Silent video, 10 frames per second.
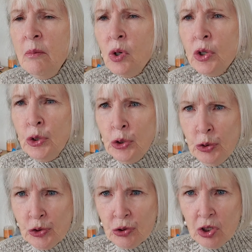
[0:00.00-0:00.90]

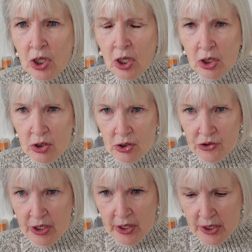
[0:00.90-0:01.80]
neutral colors,
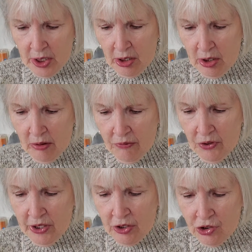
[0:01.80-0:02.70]
I think, for
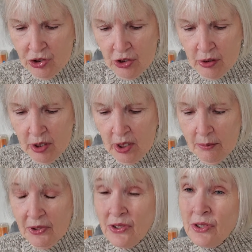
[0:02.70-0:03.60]
next year.
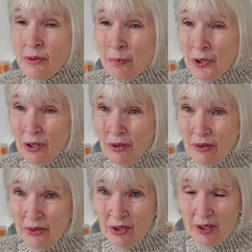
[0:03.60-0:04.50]
But this is
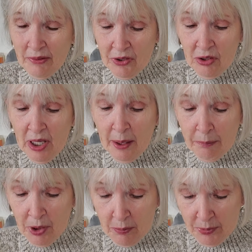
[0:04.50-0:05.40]
beautiful. If you like
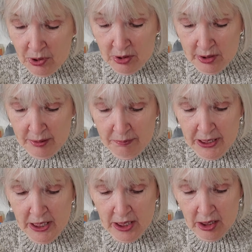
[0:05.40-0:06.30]
purple and
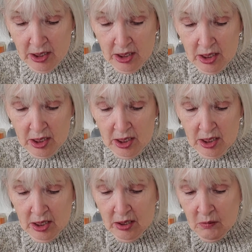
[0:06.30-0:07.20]
pink,
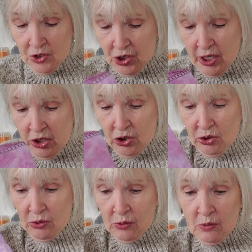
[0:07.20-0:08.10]
which I
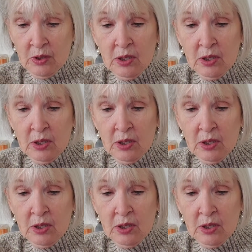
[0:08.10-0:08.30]
do,